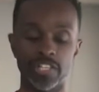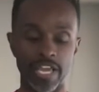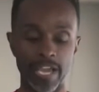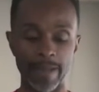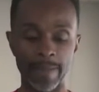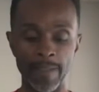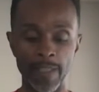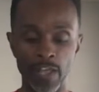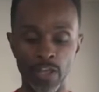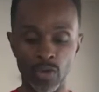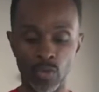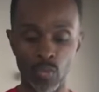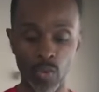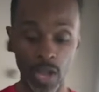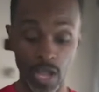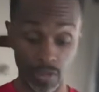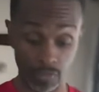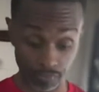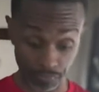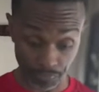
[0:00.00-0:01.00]
that?
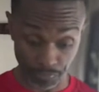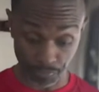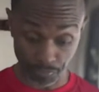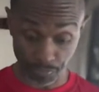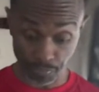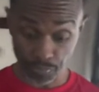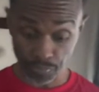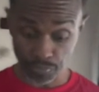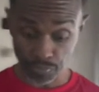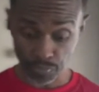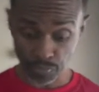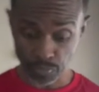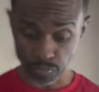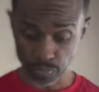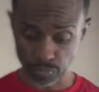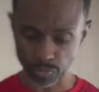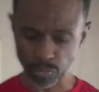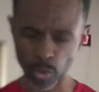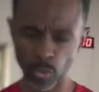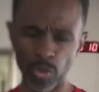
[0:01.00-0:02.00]
Well,
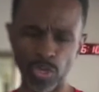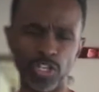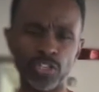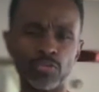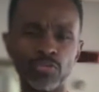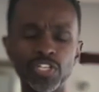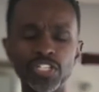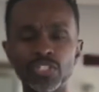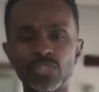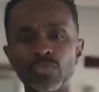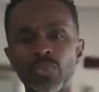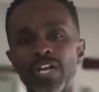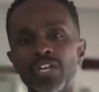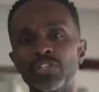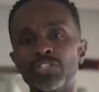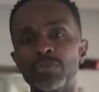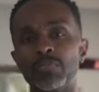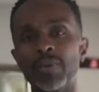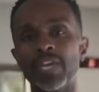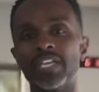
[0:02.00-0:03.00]
one of the reasons why you
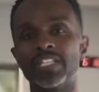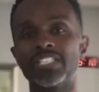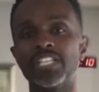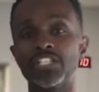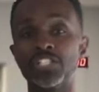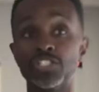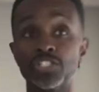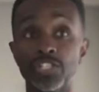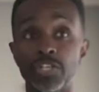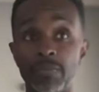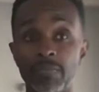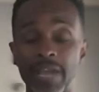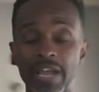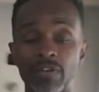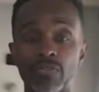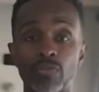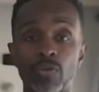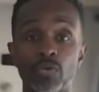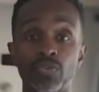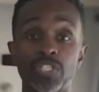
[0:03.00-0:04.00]
should pay attention to your
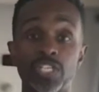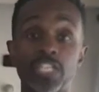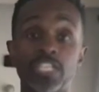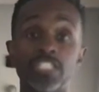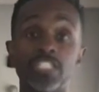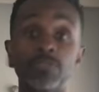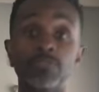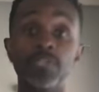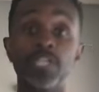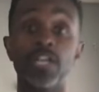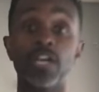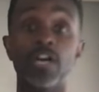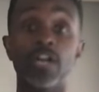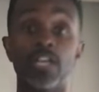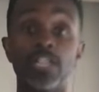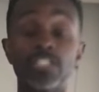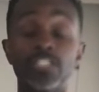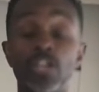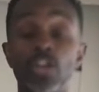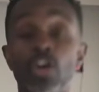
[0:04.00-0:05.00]
macros is
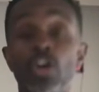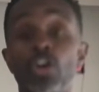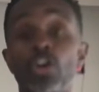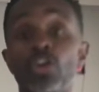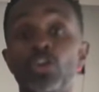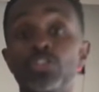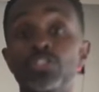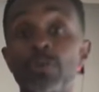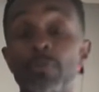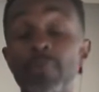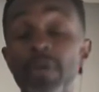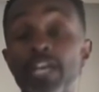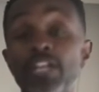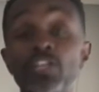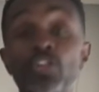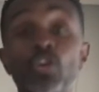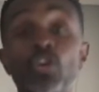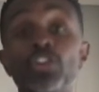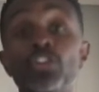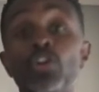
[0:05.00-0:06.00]
because
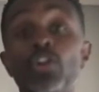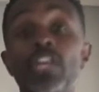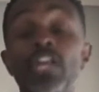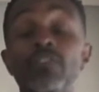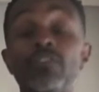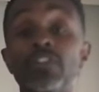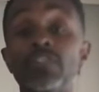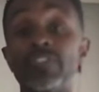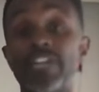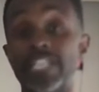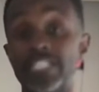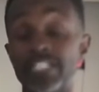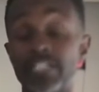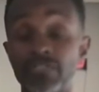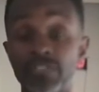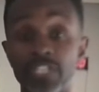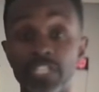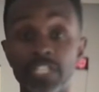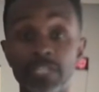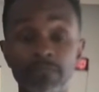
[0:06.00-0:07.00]
depending on your level of
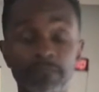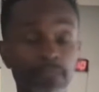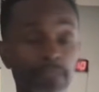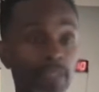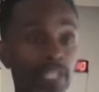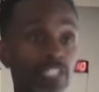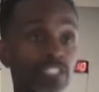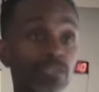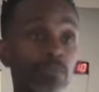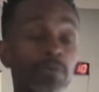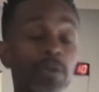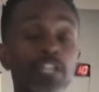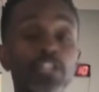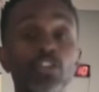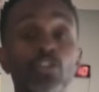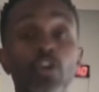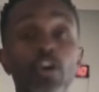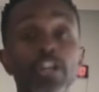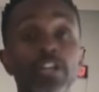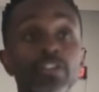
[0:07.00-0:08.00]
activity,
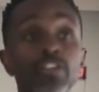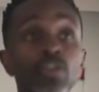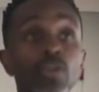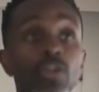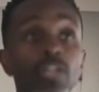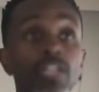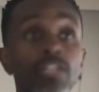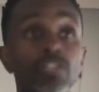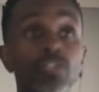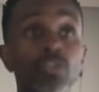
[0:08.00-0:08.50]
depending on your